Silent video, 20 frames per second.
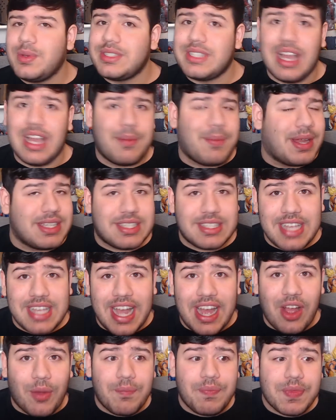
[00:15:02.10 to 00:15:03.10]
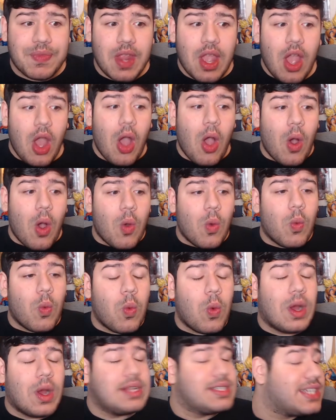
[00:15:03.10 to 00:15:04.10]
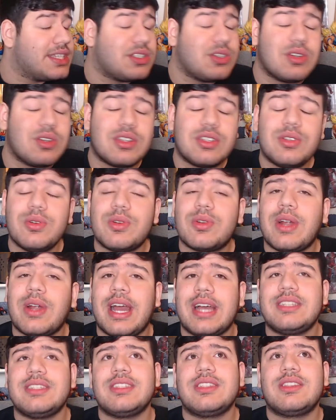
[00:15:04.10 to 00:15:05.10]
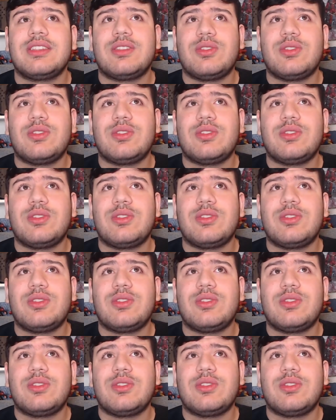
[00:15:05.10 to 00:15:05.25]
was not my style. Once I took dual class,